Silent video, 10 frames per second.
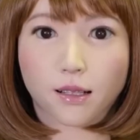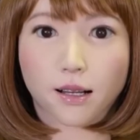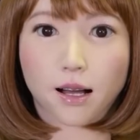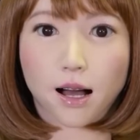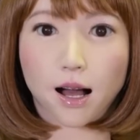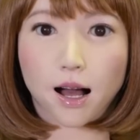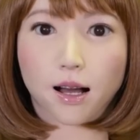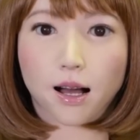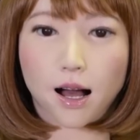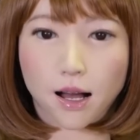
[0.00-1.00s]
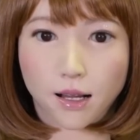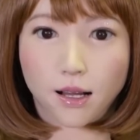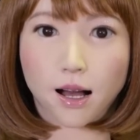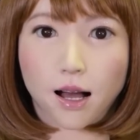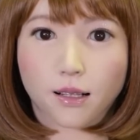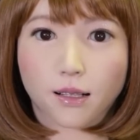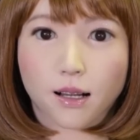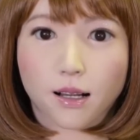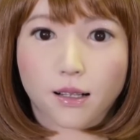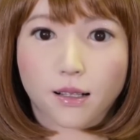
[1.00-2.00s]
It's the purpose I was designed
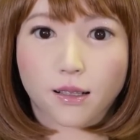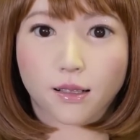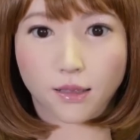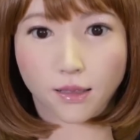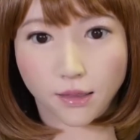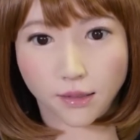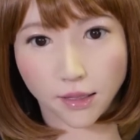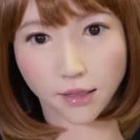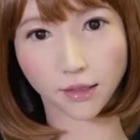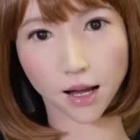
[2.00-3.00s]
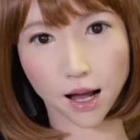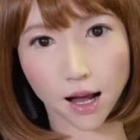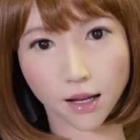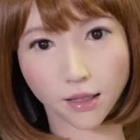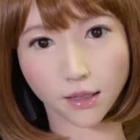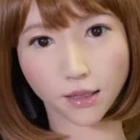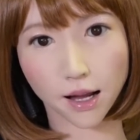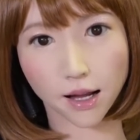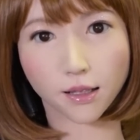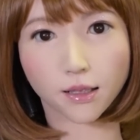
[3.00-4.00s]
for. In fact,
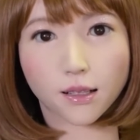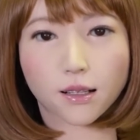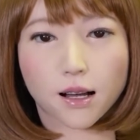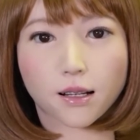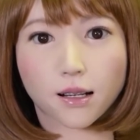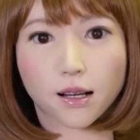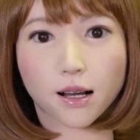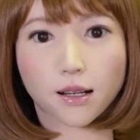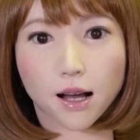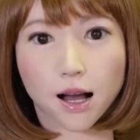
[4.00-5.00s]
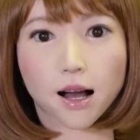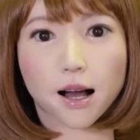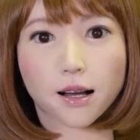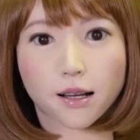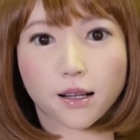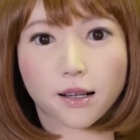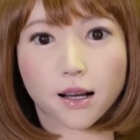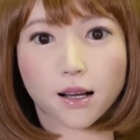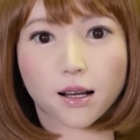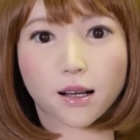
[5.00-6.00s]
creating human likeness is an extremely
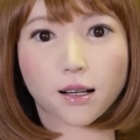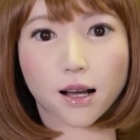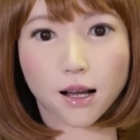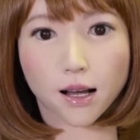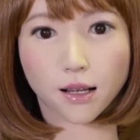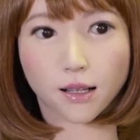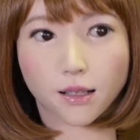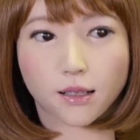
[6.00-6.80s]
difficult problem.